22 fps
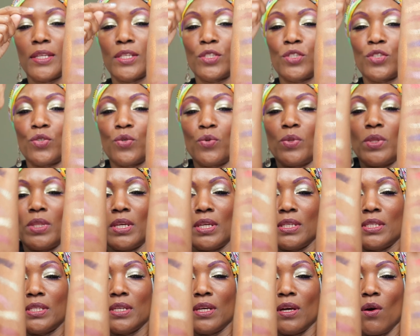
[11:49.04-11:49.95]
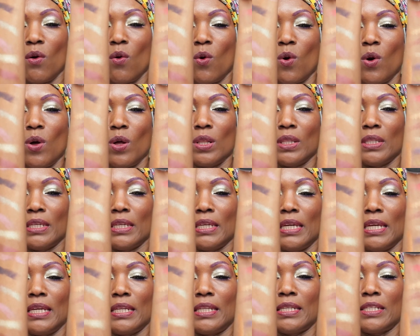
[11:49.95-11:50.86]
So these are all
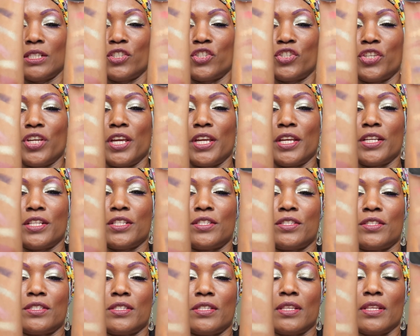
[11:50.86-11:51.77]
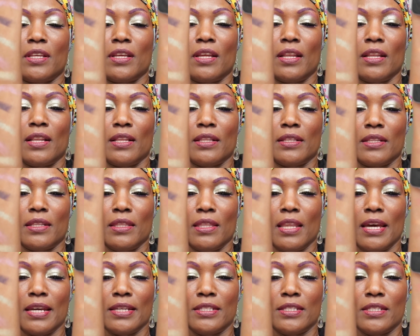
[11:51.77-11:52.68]
the eighteen shades.
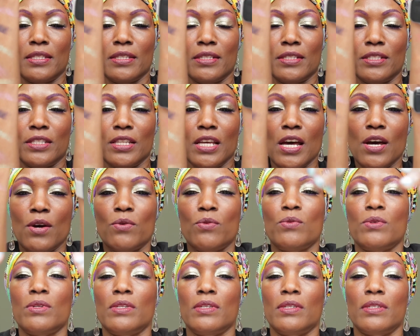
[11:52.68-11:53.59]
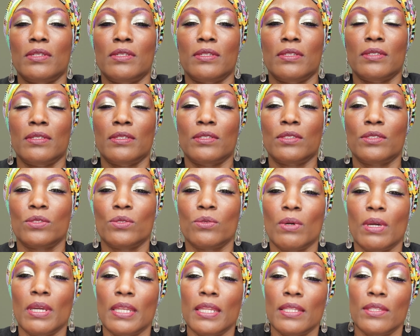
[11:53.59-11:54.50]
Lights turned down.
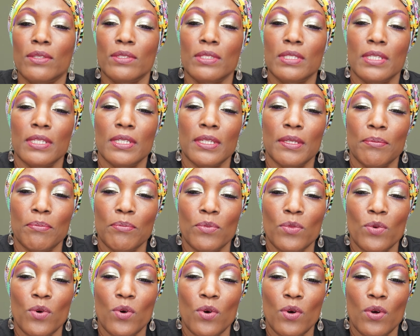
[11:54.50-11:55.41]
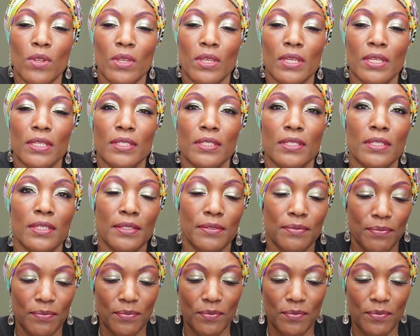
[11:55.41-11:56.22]
Do I need to turn it more? Let's see.